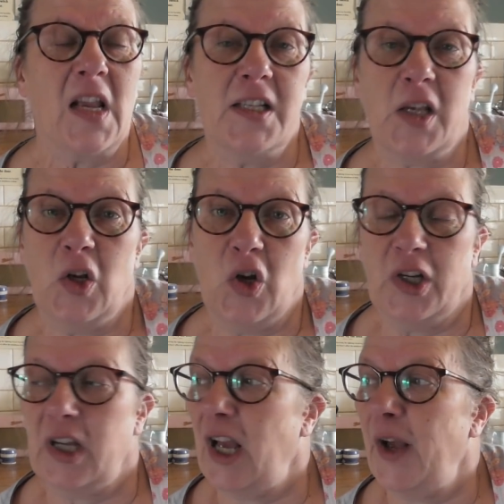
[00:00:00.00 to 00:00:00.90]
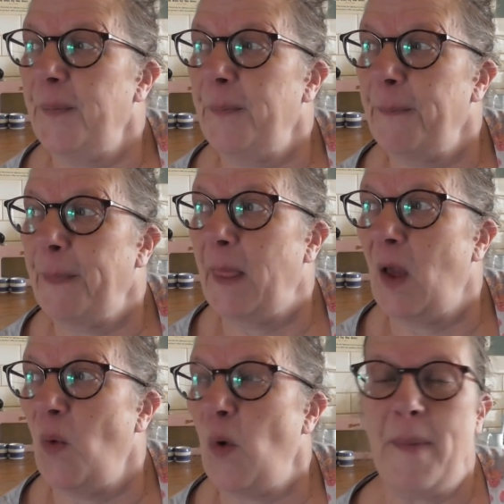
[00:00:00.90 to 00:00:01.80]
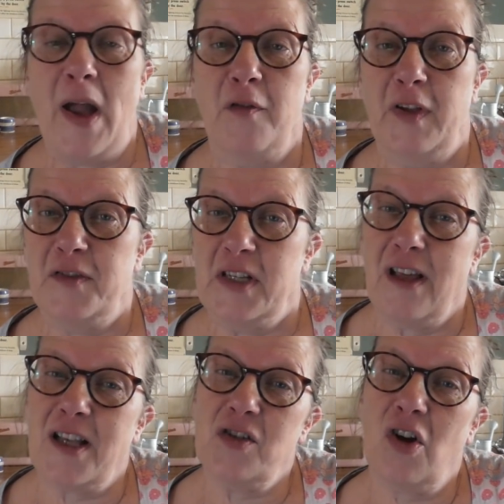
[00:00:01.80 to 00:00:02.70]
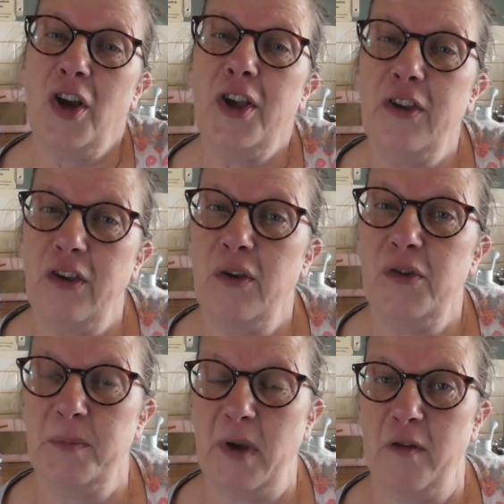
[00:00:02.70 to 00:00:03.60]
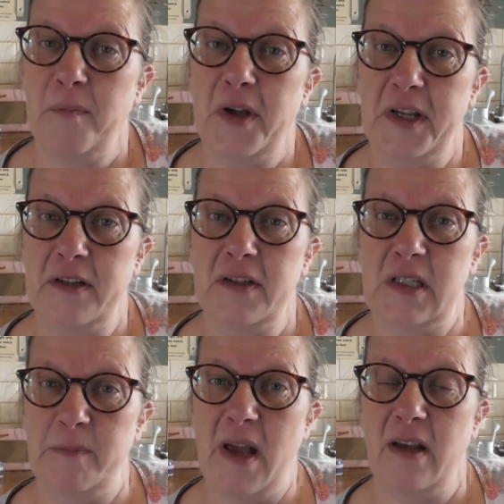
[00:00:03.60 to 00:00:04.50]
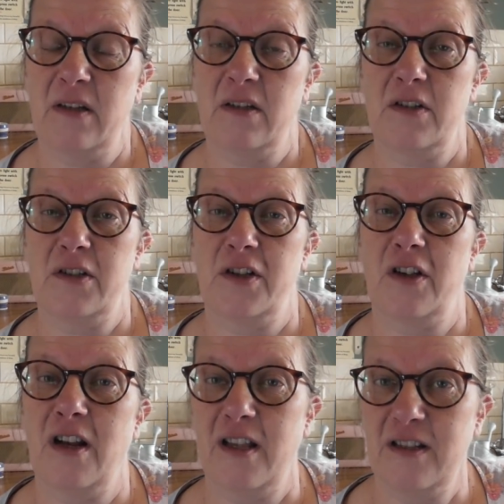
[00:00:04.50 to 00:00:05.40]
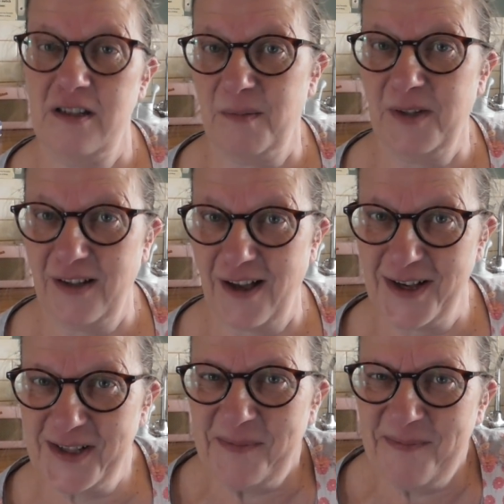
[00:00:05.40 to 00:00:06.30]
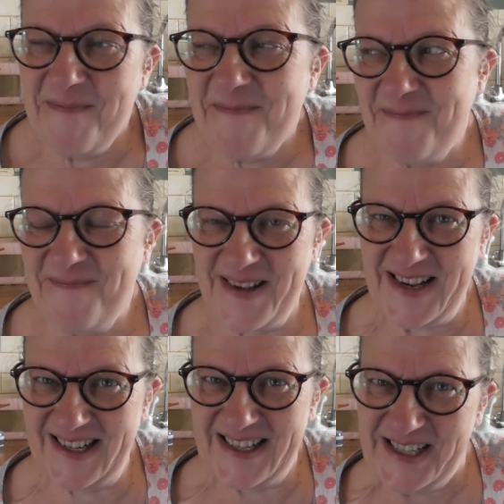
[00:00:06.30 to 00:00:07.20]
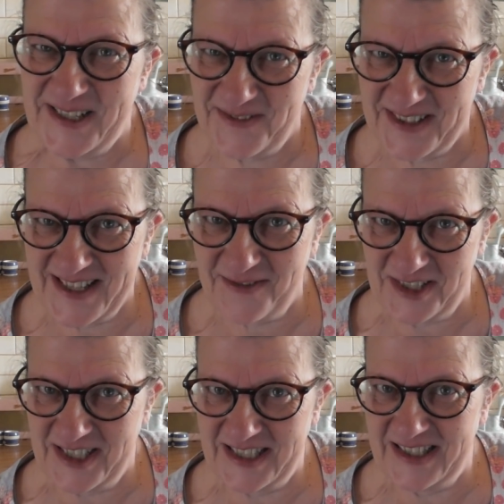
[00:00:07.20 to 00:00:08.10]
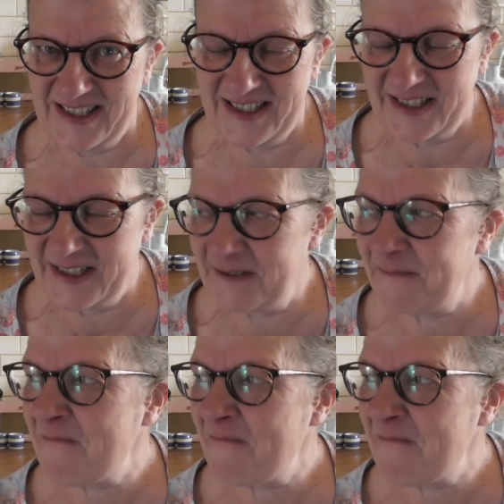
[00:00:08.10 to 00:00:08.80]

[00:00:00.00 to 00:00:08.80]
So look, £1.50, that's not a huge amount of money to spend to clean something that hasn't been cleaned for 17 years.